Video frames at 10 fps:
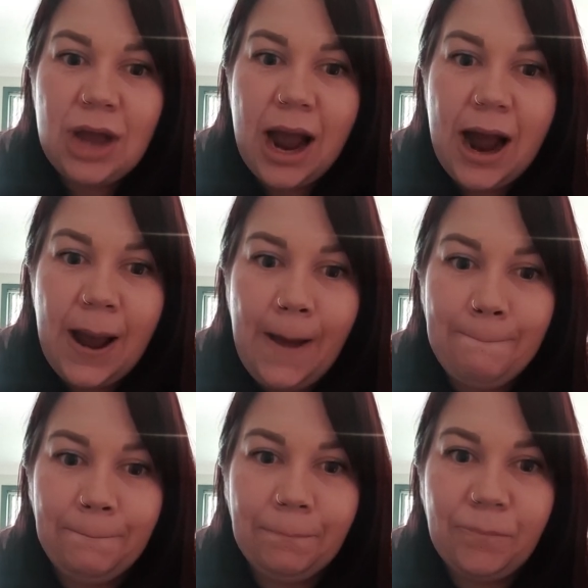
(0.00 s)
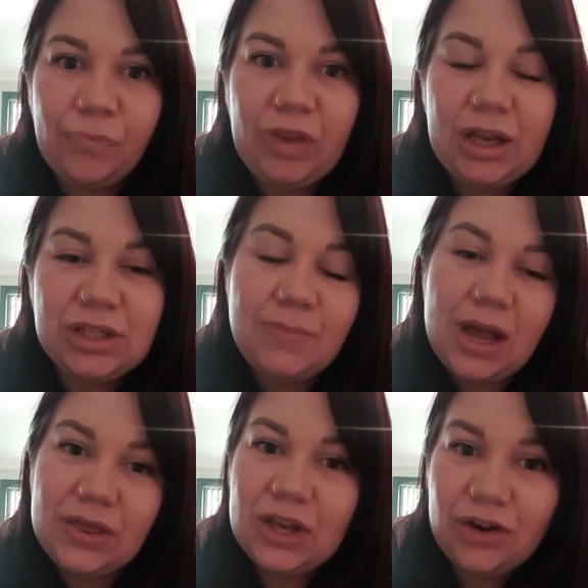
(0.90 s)
Um, so my
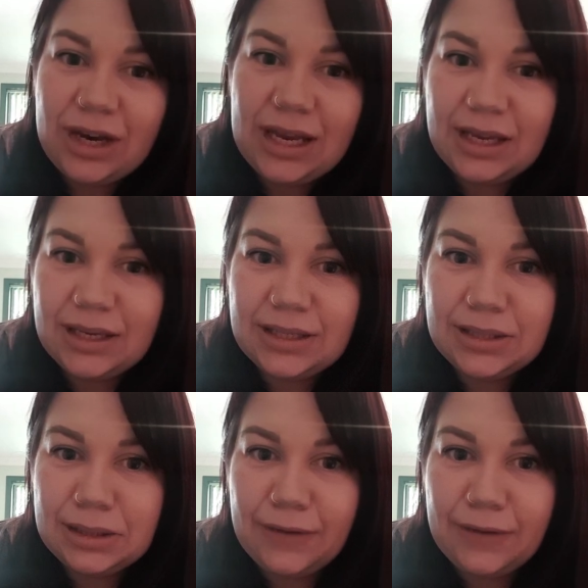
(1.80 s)
theory is